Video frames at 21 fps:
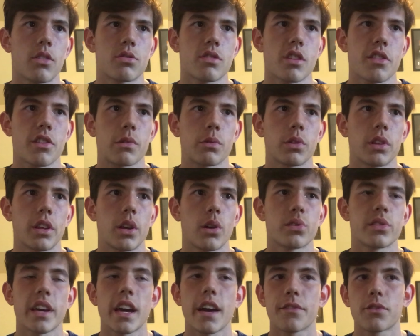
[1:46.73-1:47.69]
there's nothing really
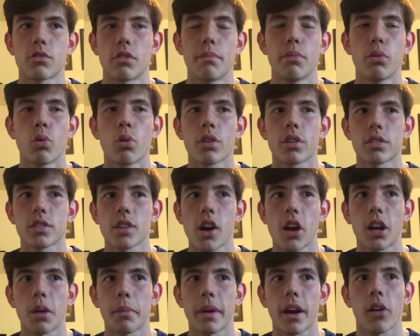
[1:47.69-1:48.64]
else I have to report or
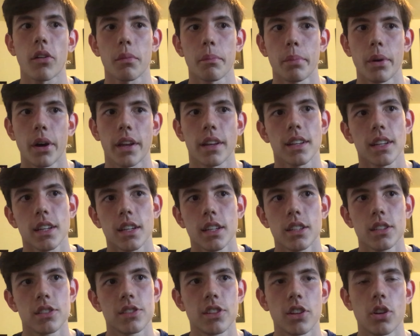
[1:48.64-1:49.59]
talk about, but
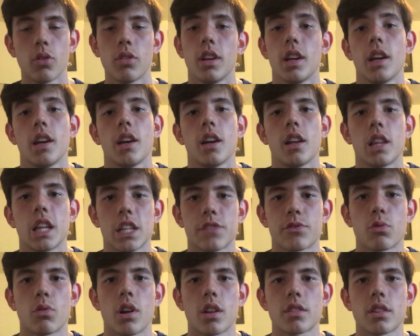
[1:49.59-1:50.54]
still, thanks
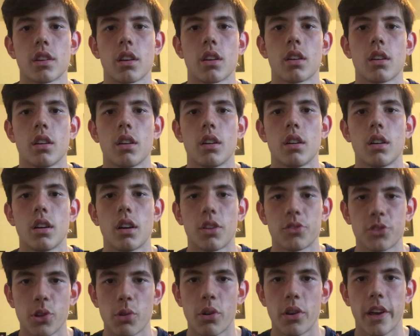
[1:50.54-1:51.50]
for watching. I'll
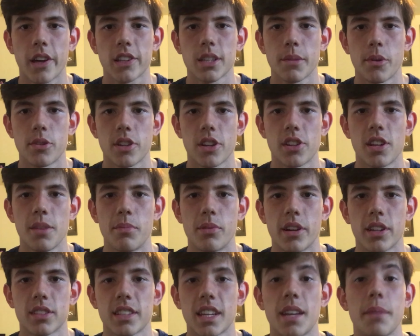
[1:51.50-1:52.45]
see you all next time on JT
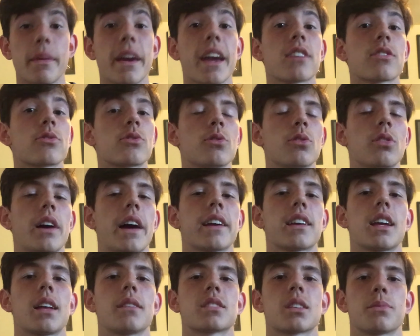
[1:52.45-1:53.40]
Bricks, and make sure to
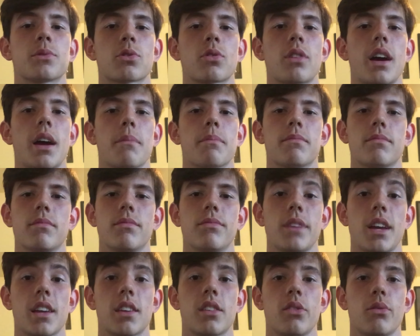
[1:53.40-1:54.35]
like and subscribe.
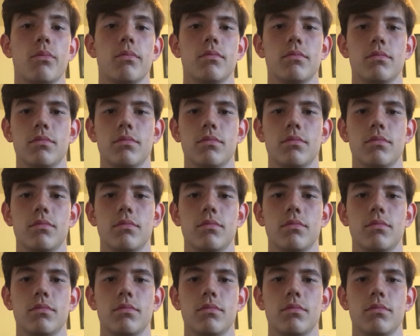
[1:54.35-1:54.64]
Thank you.